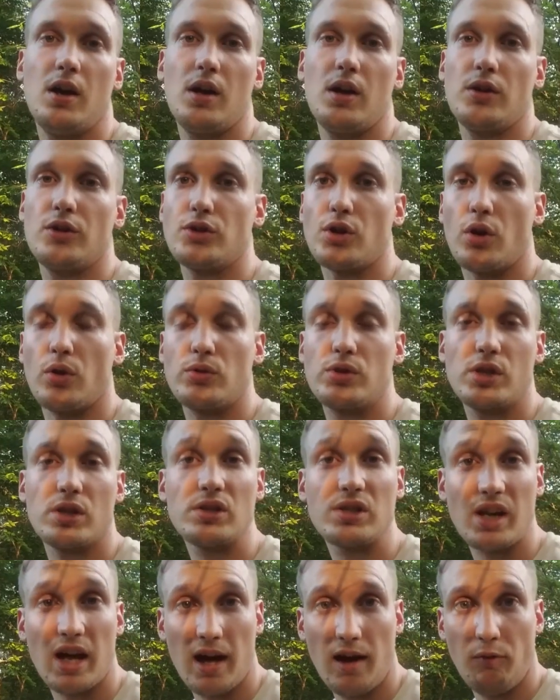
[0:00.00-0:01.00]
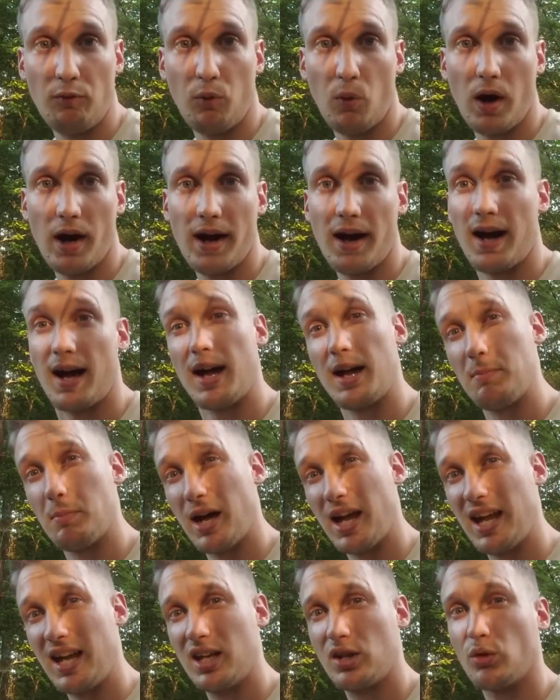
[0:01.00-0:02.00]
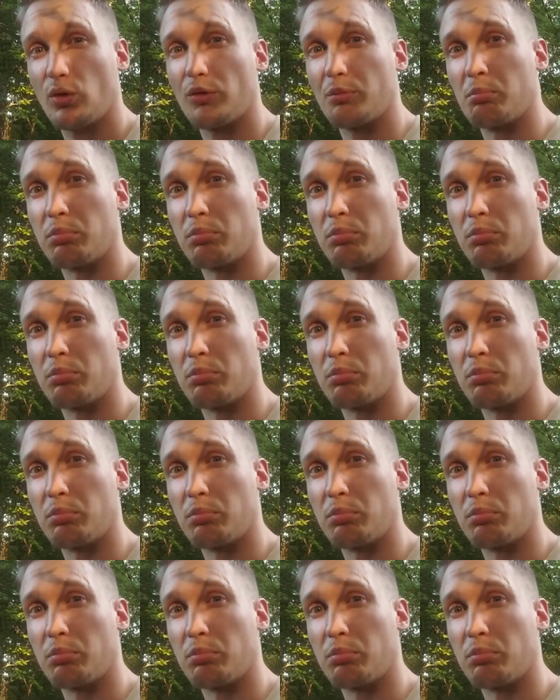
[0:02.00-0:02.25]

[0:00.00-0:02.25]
So just FYI, my ankle's